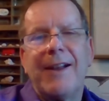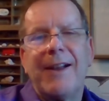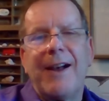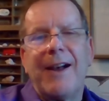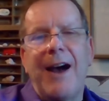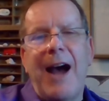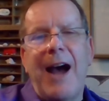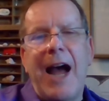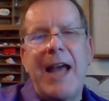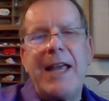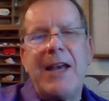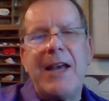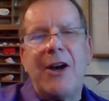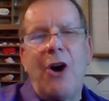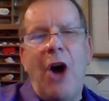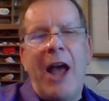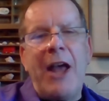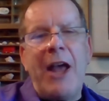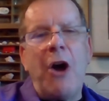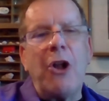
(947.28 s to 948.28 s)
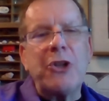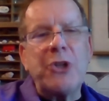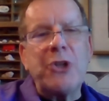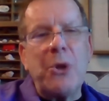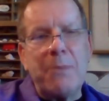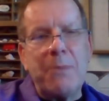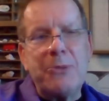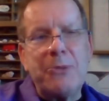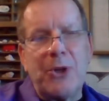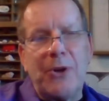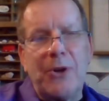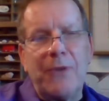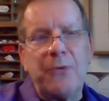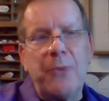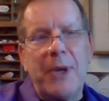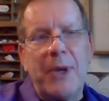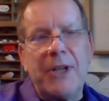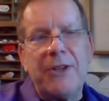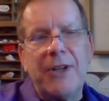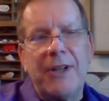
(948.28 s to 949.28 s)
I, uh, I also observed
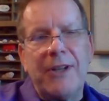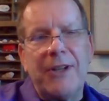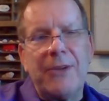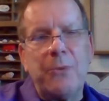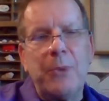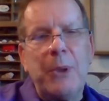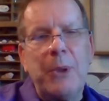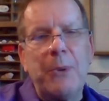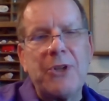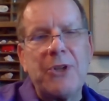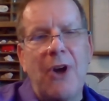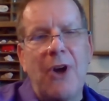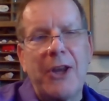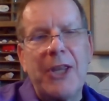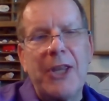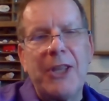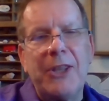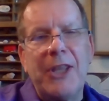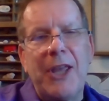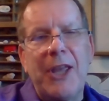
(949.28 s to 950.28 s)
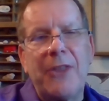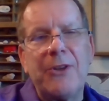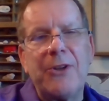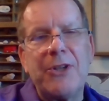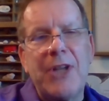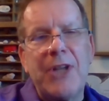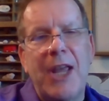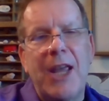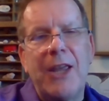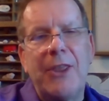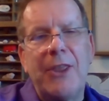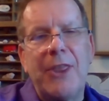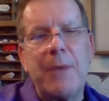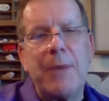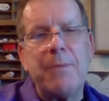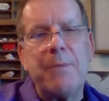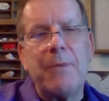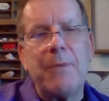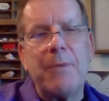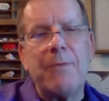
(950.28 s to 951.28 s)
when uh, we were talking the other day that
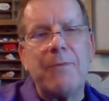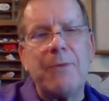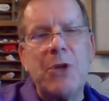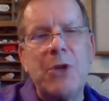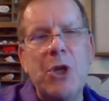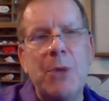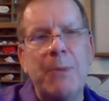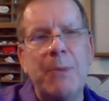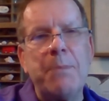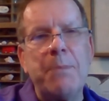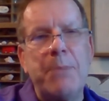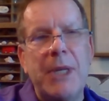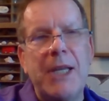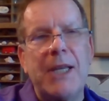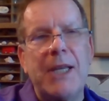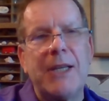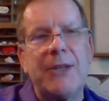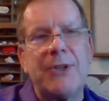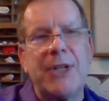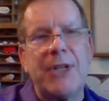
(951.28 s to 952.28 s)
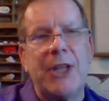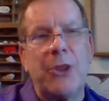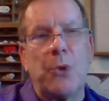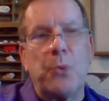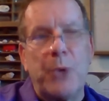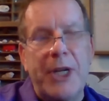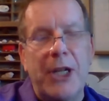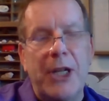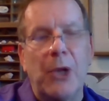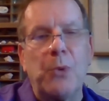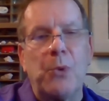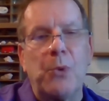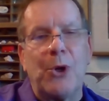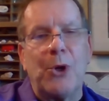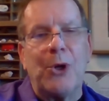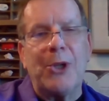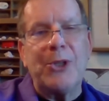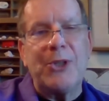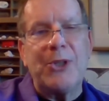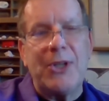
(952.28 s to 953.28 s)
human beings in the real
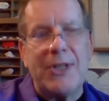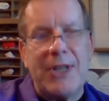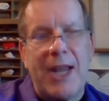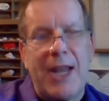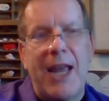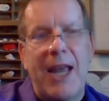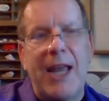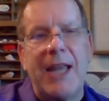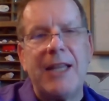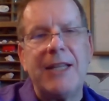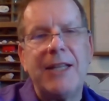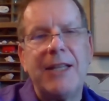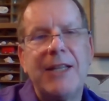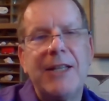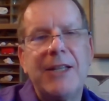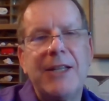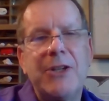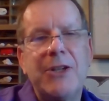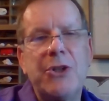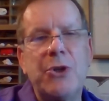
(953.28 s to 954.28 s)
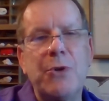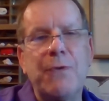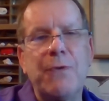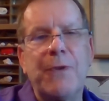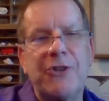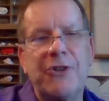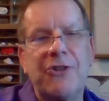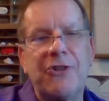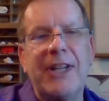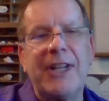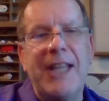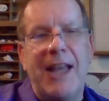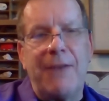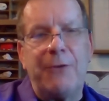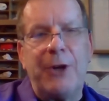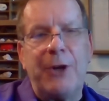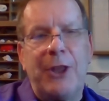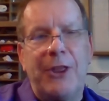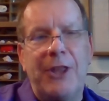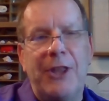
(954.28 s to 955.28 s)
world today do virtually
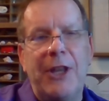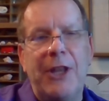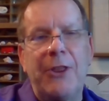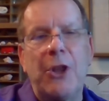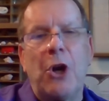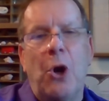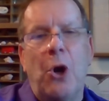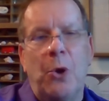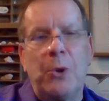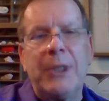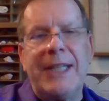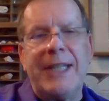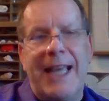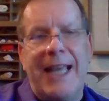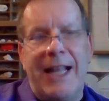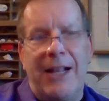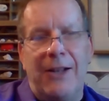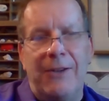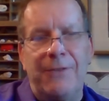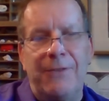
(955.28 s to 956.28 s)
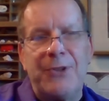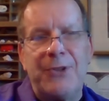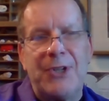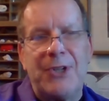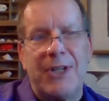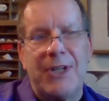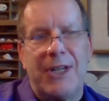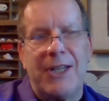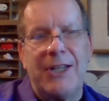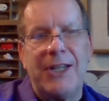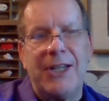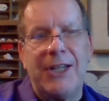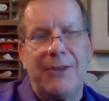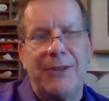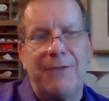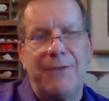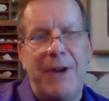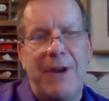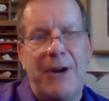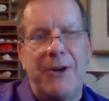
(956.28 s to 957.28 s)
everything that only elves did in
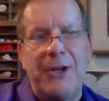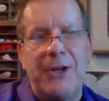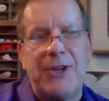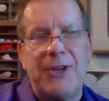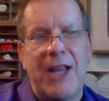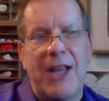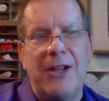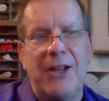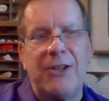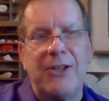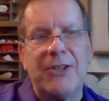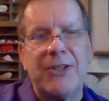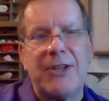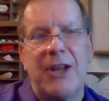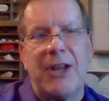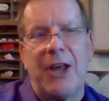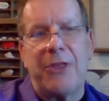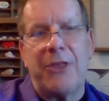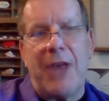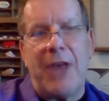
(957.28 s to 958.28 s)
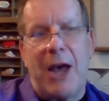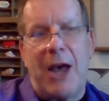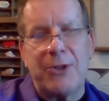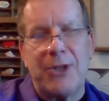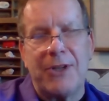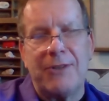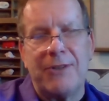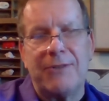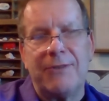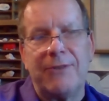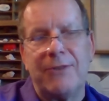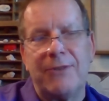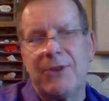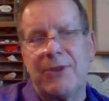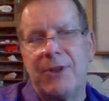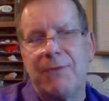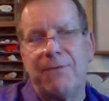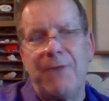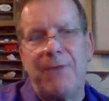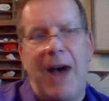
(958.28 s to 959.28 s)
the fairy tales a thousand
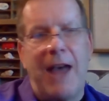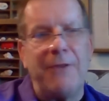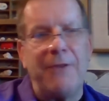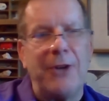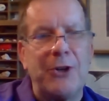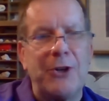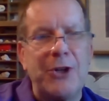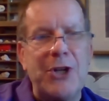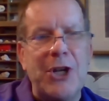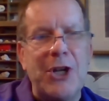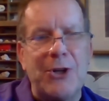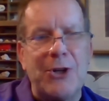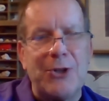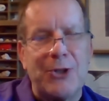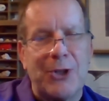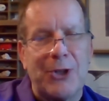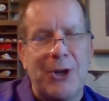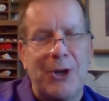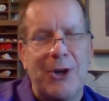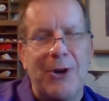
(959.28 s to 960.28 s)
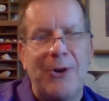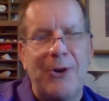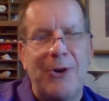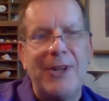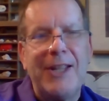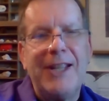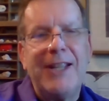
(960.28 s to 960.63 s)
to five hundred years ago.